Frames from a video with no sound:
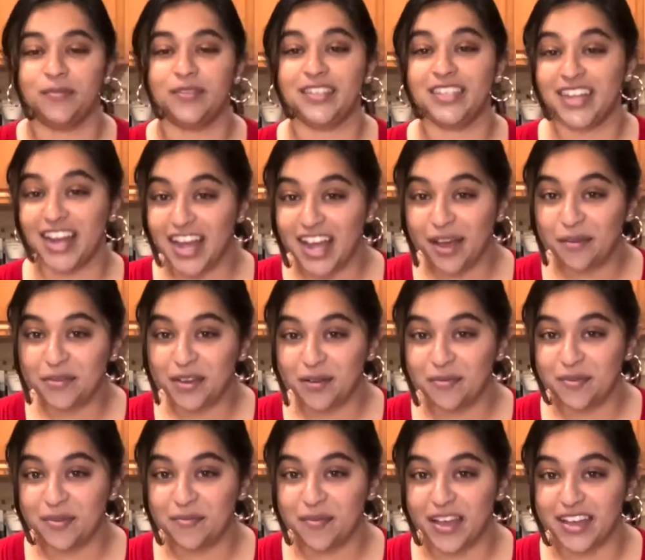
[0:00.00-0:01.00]
Today I'm going to
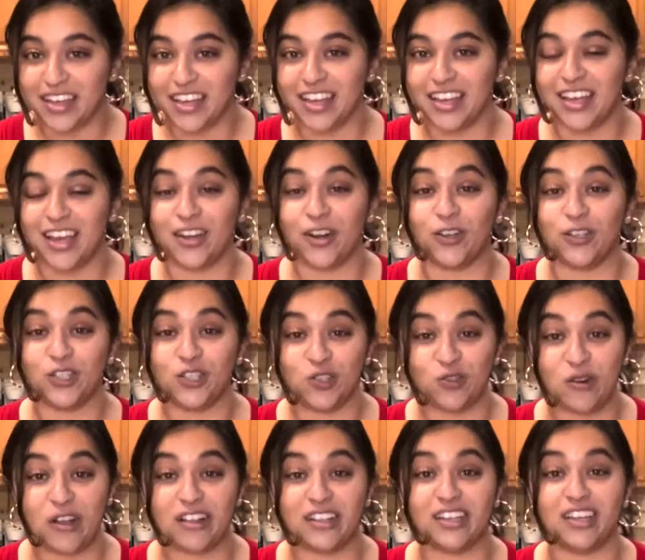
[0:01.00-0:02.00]
be making an
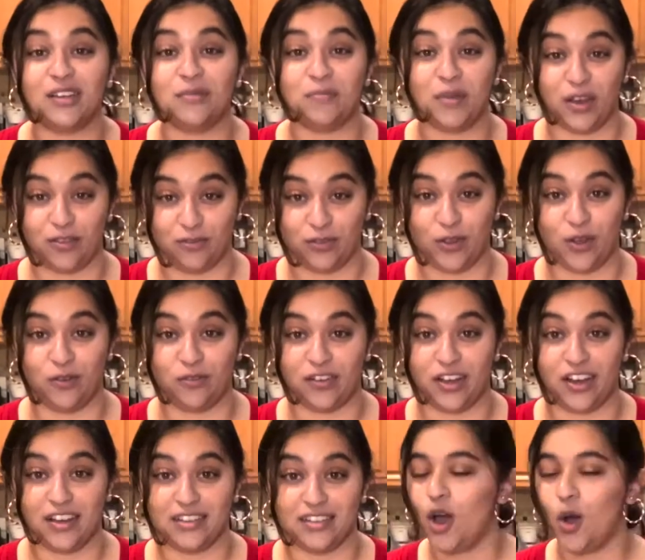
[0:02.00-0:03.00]
Australian
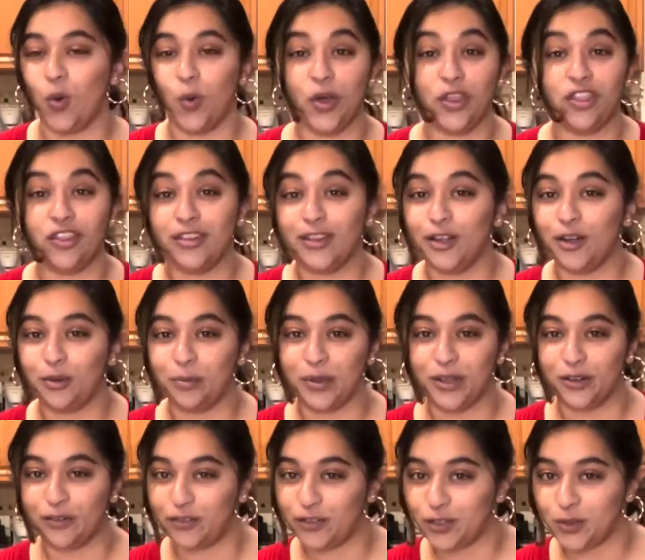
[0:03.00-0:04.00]
Pavlova with a little bit
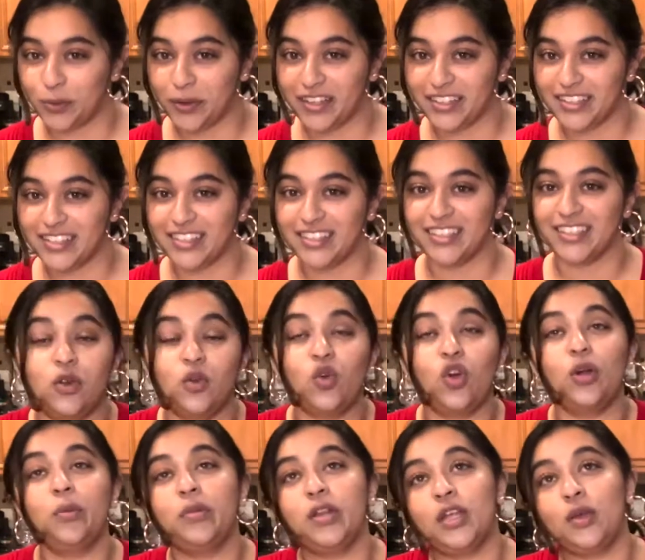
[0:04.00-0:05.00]
of a twist.
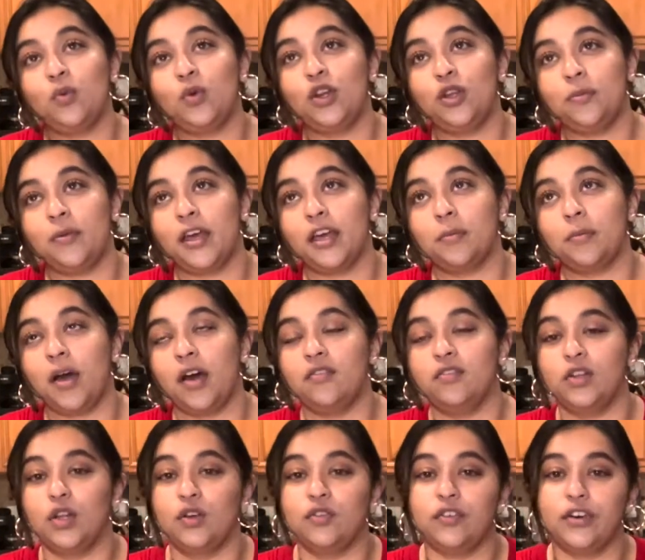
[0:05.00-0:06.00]
Normally when you make
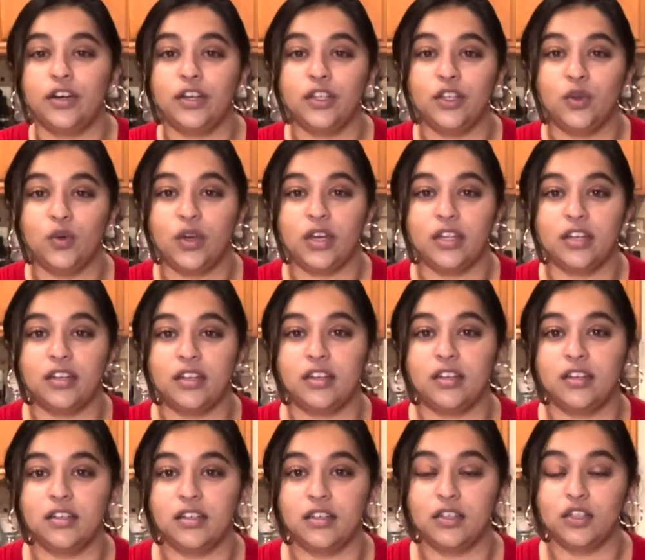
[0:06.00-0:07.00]
Pavlova, you can
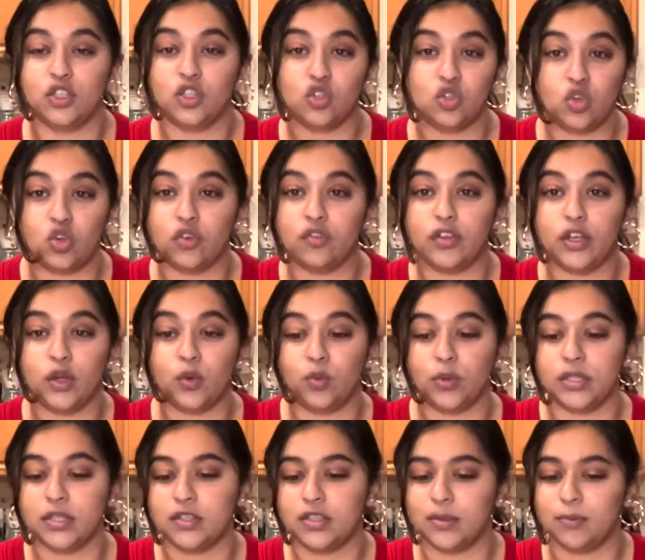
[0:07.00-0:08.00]
serve it
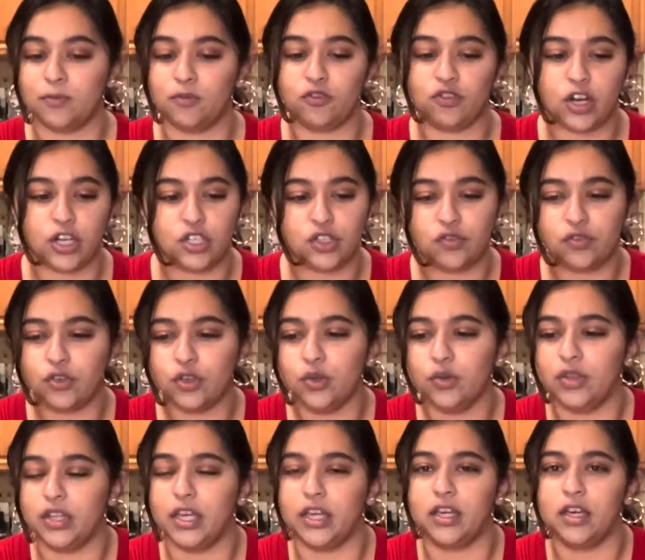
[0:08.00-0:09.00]
with some fresh fruit
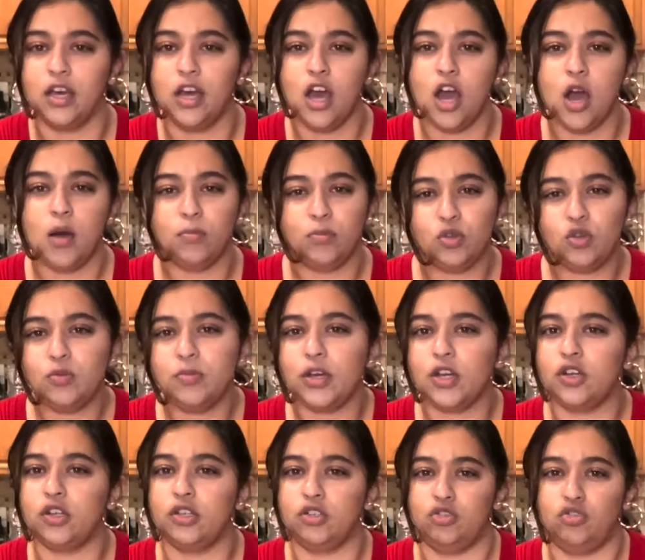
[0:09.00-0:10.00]
like
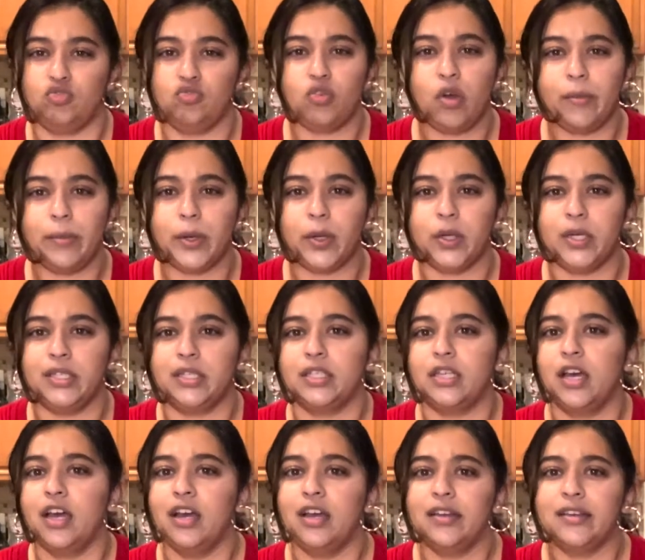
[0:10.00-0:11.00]
blueberries, strawberries,
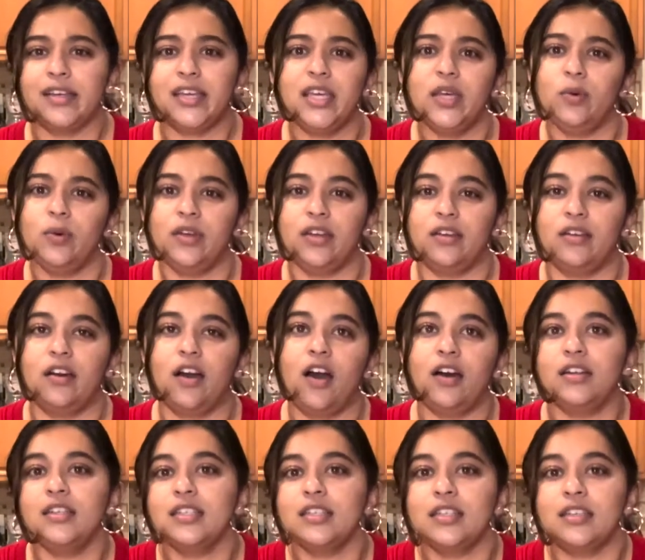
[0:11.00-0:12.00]
kiwi,
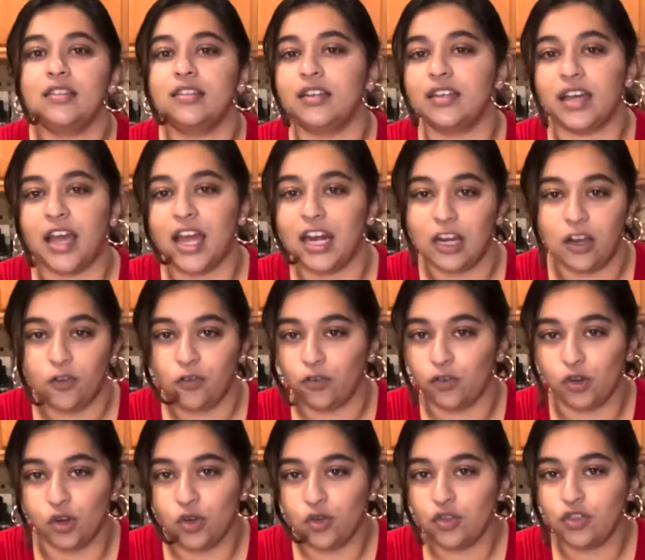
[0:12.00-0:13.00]
honestly like any
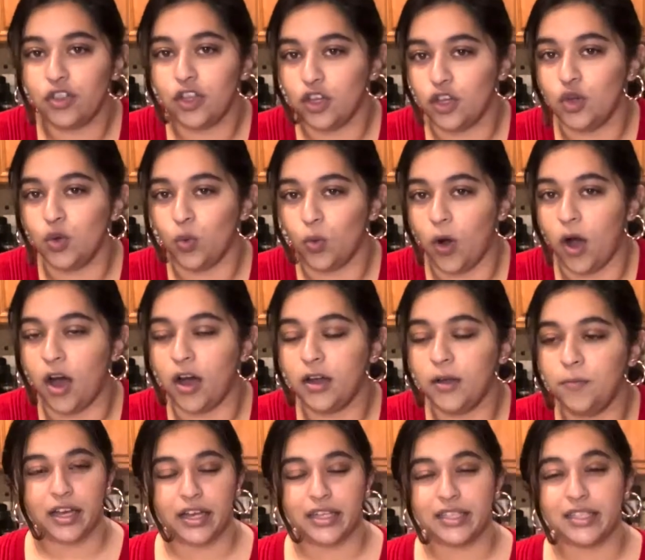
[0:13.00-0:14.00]
fruit that you want.
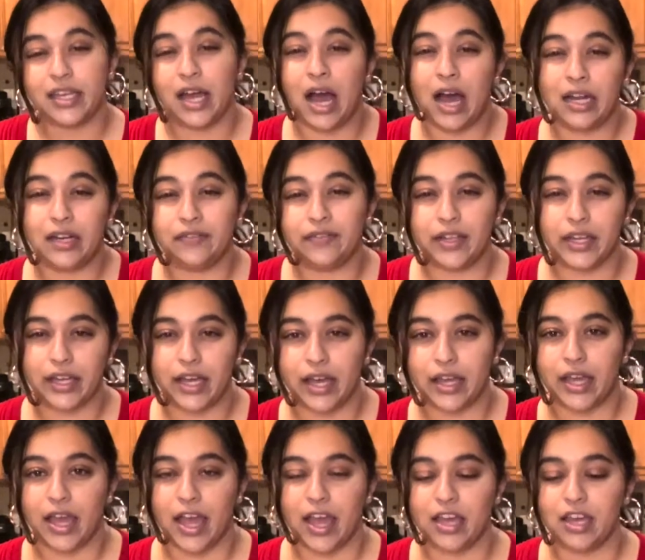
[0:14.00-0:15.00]
It's kind of like a
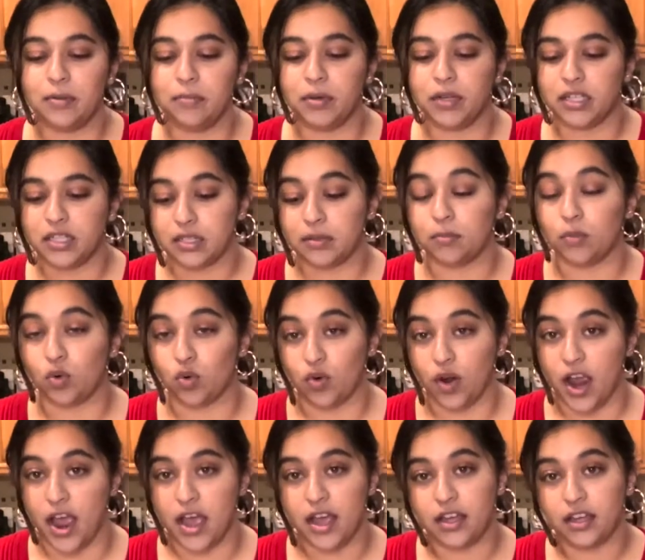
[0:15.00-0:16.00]
cake, but it's a
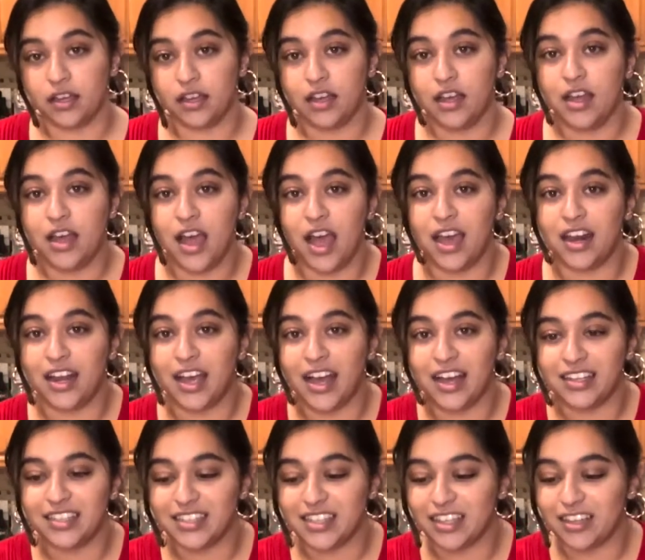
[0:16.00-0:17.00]
meringue and it
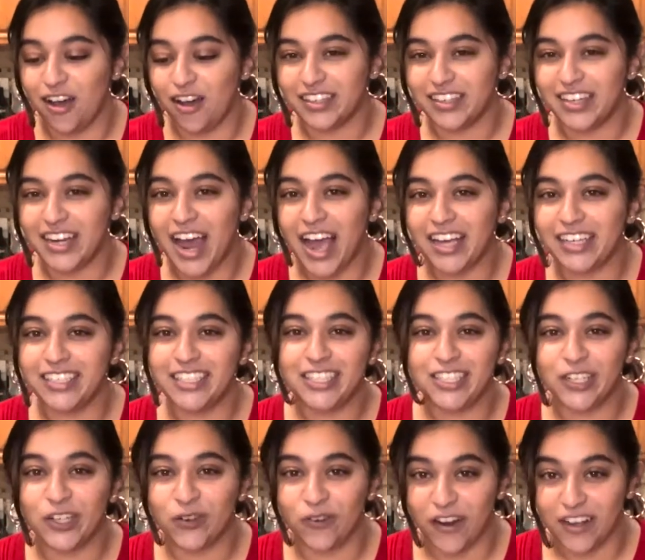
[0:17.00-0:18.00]
has like a nice
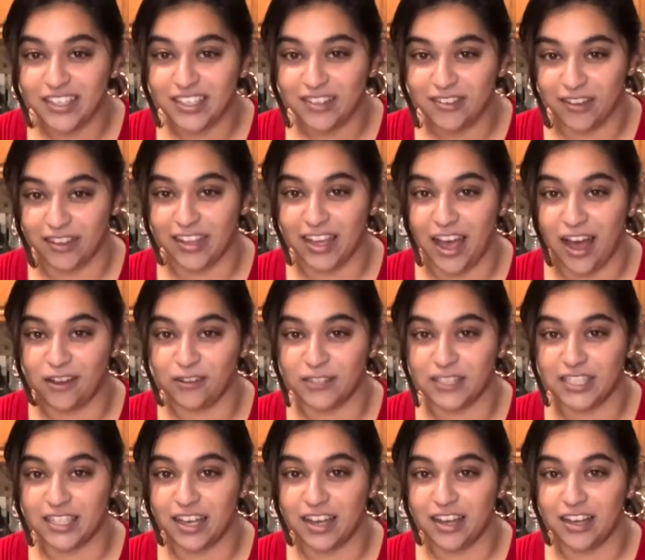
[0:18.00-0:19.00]
crust on the
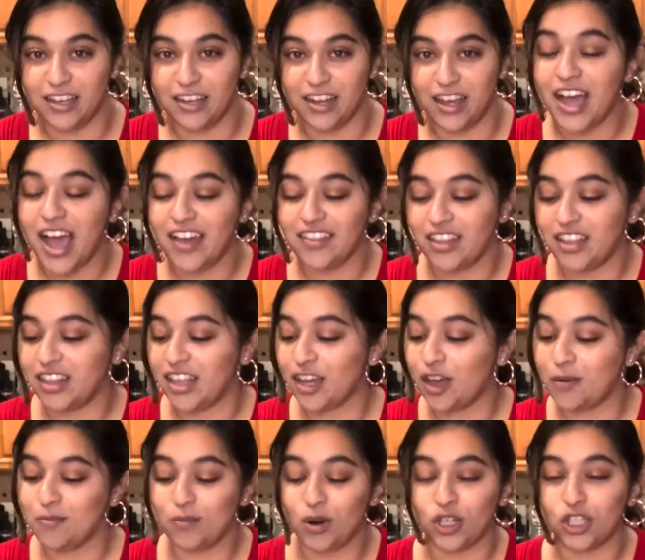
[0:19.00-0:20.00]
outside and then like a
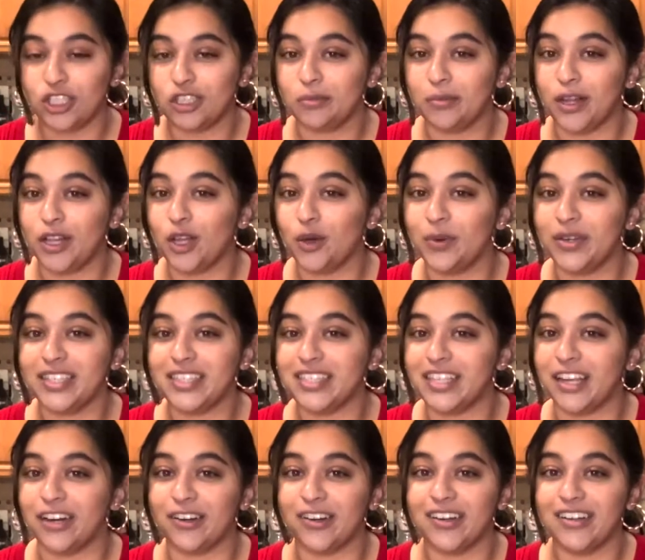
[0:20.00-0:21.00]
marshmallowy
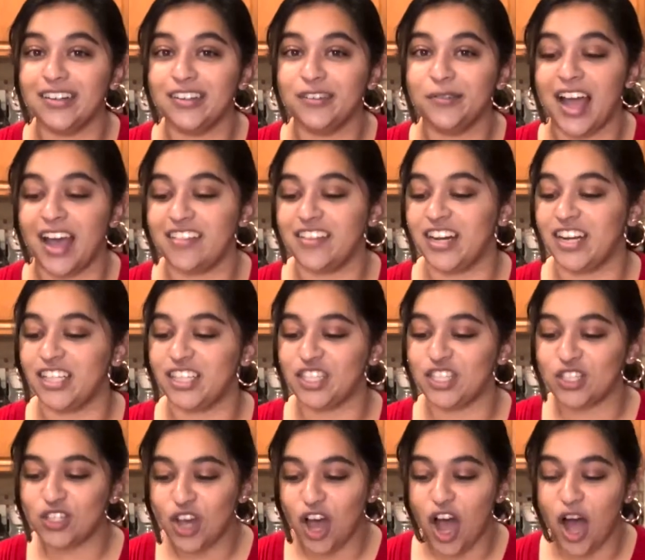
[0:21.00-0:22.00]
center. And then it's
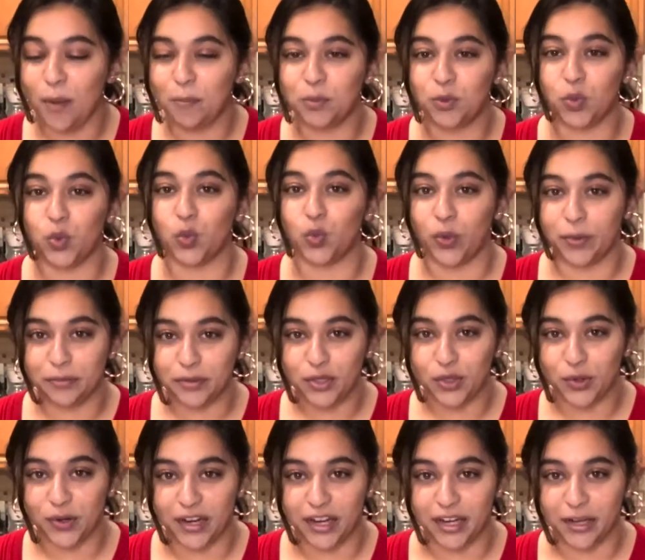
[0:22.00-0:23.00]
topped with whipped
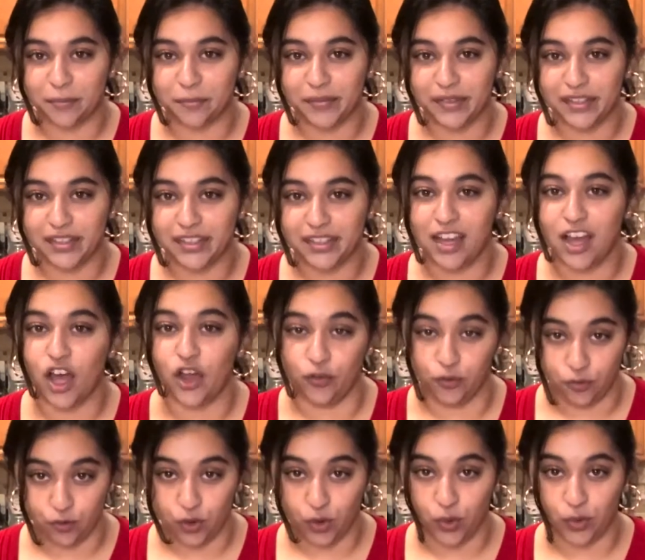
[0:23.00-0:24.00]
cream and
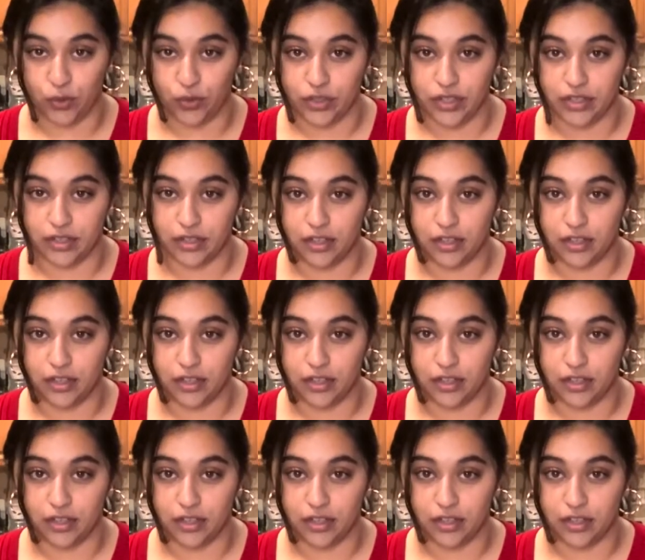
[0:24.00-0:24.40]
fruit.